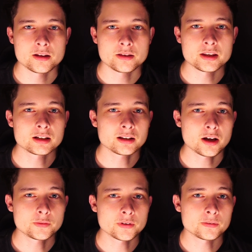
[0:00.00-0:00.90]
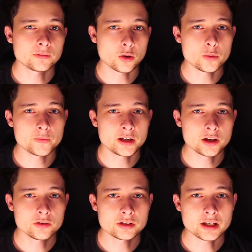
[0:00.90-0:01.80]
This allowed for the flow of
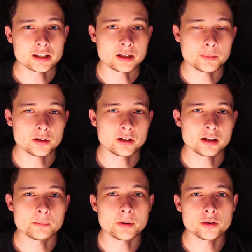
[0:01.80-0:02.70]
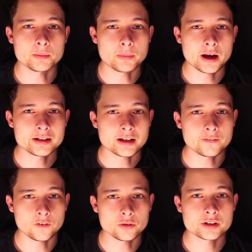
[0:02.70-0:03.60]
videos and the ability to build the bus at
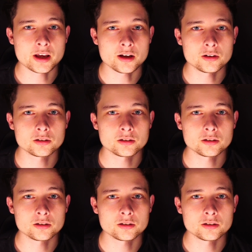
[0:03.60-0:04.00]
full scale.